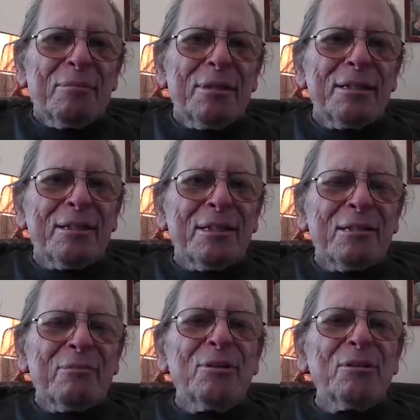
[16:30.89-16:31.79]
but
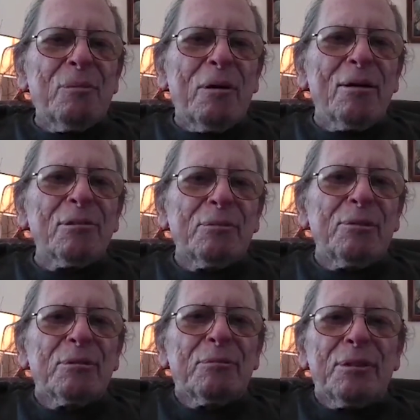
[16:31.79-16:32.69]
it was
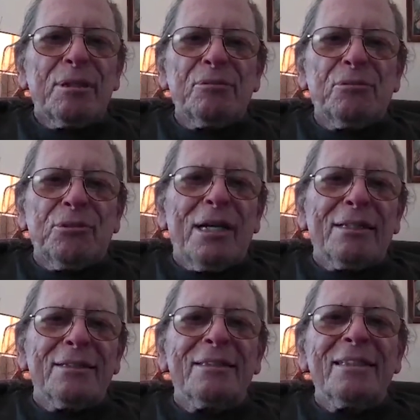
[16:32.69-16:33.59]
possible to be
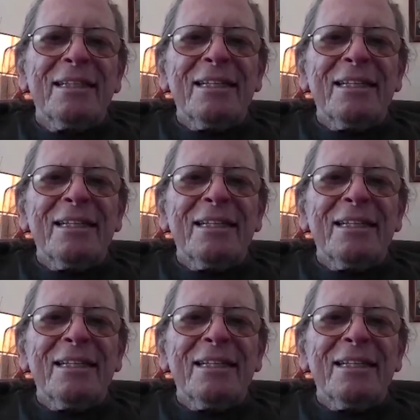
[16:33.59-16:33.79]
distracted,